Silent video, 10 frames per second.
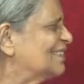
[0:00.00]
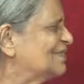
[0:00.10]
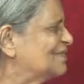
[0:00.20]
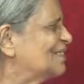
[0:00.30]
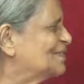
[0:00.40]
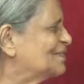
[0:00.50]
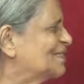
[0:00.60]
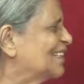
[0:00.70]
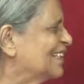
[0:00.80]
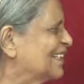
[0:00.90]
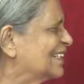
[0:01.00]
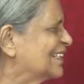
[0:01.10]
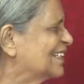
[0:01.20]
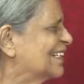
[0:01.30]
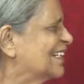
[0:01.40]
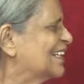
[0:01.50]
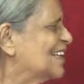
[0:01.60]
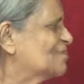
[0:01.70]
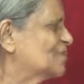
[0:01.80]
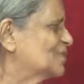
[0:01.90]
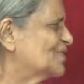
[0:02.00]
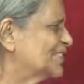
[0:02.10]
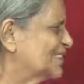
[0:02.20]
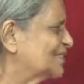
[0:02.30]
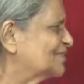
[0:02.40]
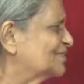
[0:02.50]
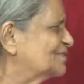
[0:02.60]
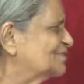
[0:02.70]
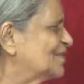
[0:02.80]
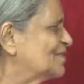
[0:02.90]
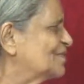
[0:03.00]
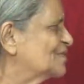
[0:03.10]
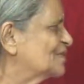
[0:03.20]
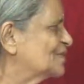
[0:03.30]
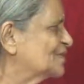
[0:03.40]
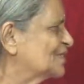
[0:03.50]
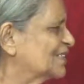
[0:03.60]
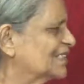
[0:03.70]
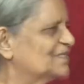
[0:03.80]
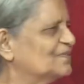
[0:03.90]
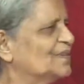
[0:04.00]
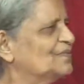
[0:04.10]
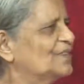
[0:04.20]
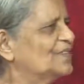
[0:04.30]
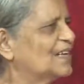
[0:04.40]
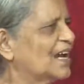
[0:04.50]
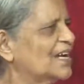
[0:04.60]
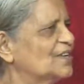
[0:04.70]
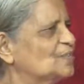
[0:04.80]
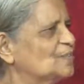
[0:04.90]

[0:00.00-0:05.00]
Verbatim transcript: when we approach her, when we go to her, when we try to